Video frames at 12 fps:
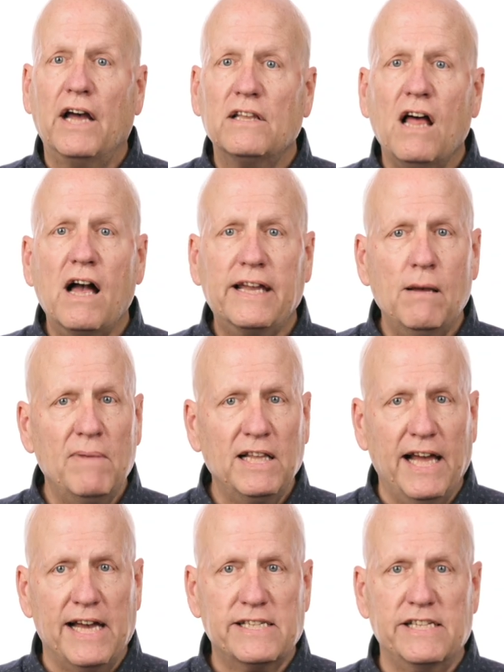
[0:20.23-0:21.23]
Unlock
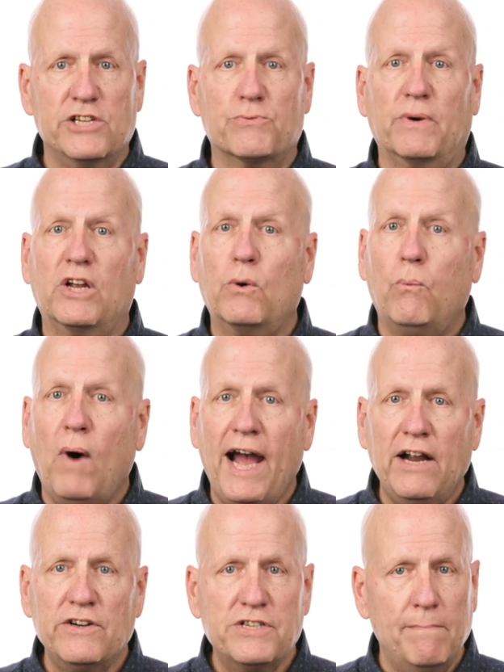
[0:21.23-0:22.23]
MLS is
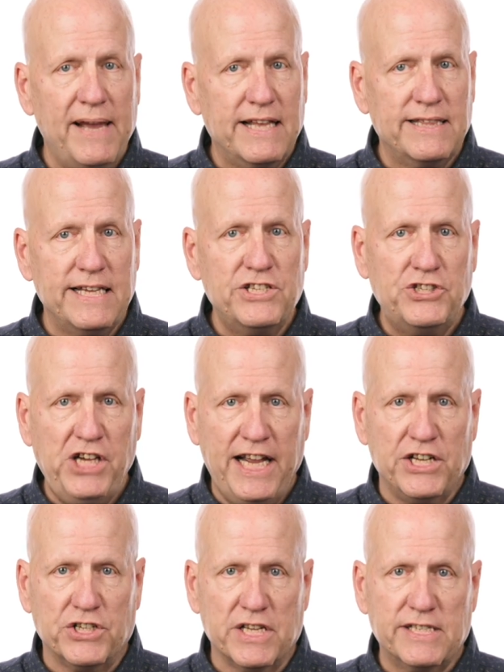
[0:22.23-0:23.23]
required to make these
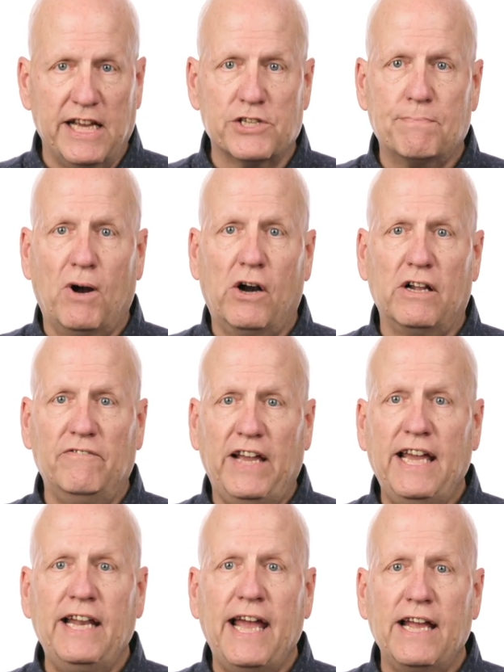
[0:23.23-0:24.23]
changes as part of
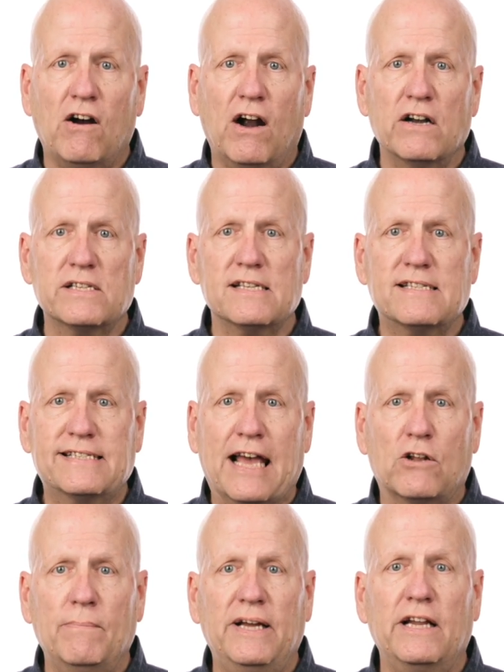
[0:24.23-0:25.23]
NAR's
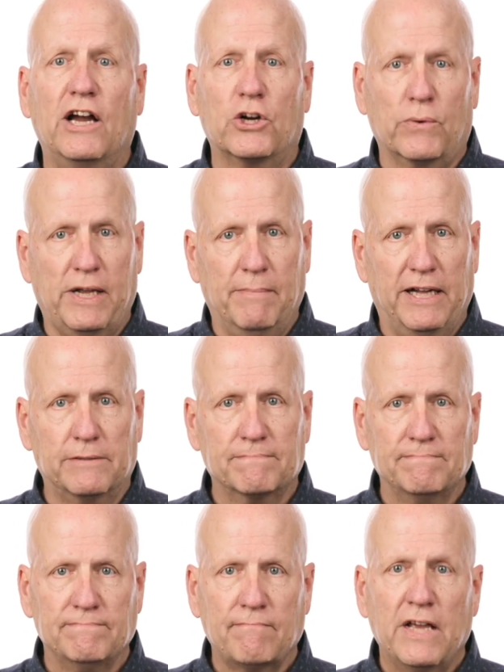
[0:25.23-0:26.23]
settlement agreement.
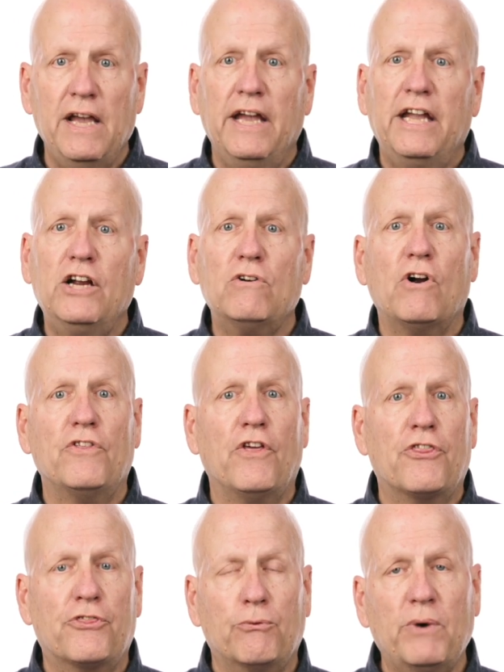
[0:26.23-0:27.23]
Here are the
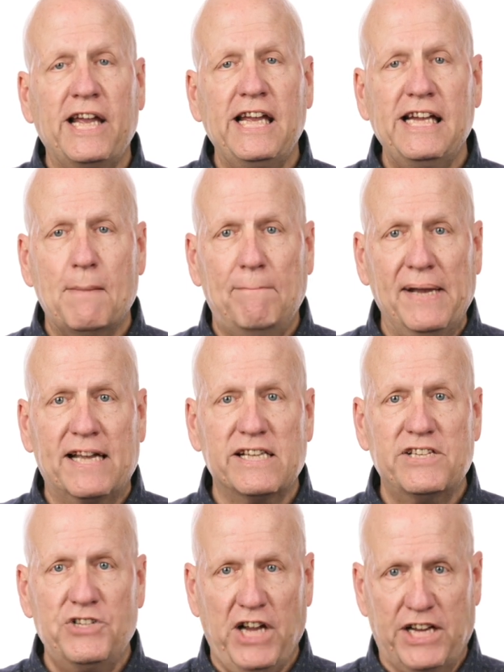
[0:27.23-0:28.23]
three
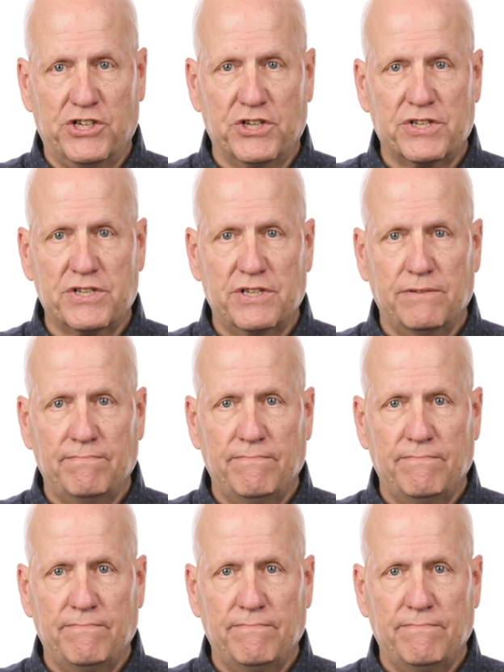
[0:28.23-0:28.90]
biggest changes.